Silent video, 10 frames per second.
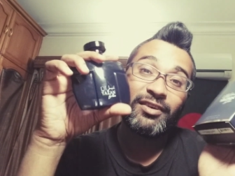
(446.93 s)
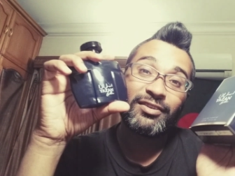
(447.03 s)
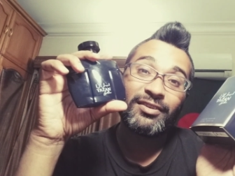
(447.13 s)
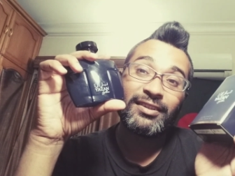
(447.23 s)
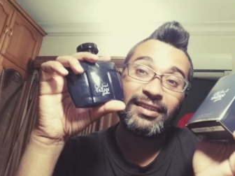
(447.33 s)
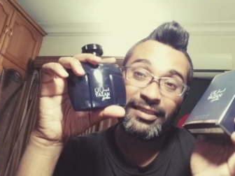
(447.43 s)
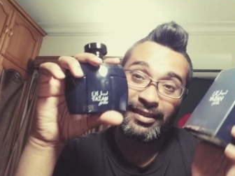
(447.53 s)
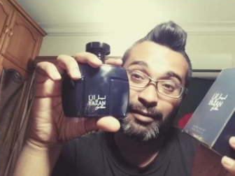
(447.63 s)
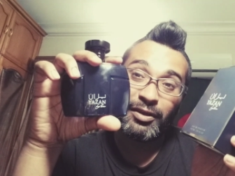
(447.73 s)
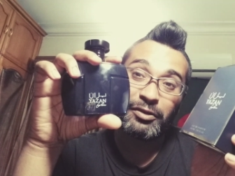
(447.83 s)
Rasasi is an
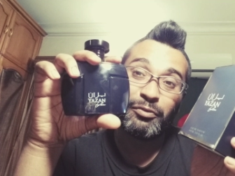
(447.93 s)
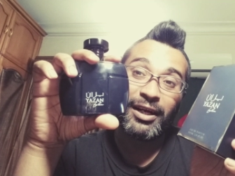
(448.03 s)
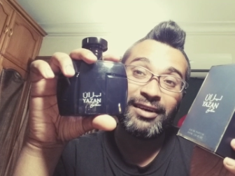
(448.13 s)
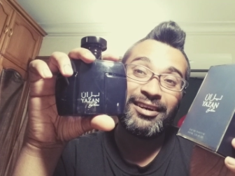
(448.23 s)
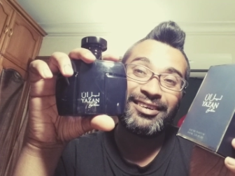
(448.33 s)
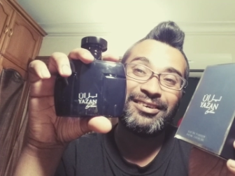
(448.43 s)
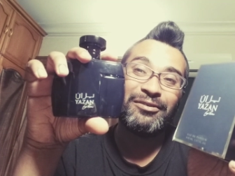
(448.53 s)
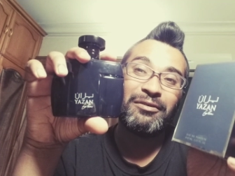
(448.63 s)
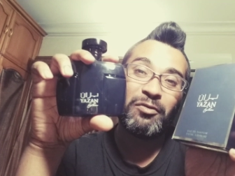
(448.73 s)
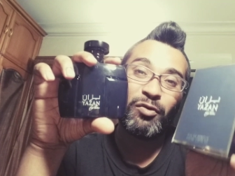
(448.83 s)
established brand right
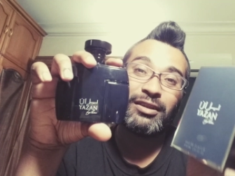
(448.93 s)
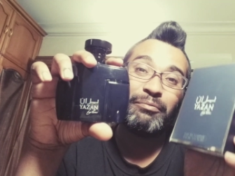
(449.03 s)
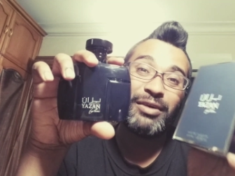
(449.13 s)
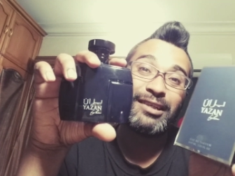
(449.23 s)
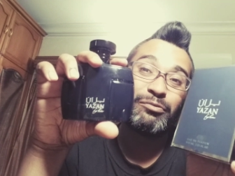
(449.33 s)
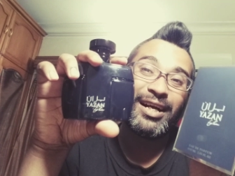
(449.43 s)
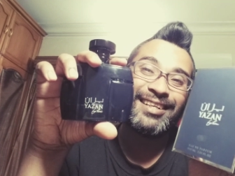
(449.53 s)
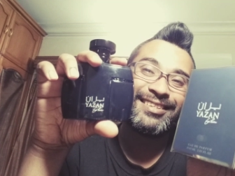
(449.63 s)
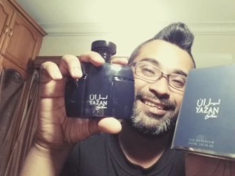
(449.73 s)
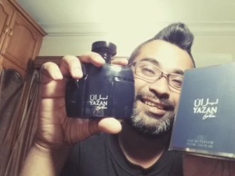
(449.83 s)
now, one of the biggest
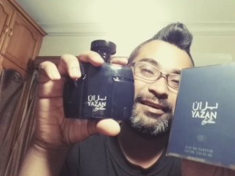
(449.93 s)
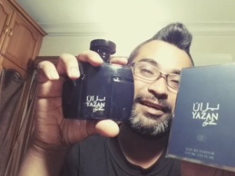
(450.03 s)
brands in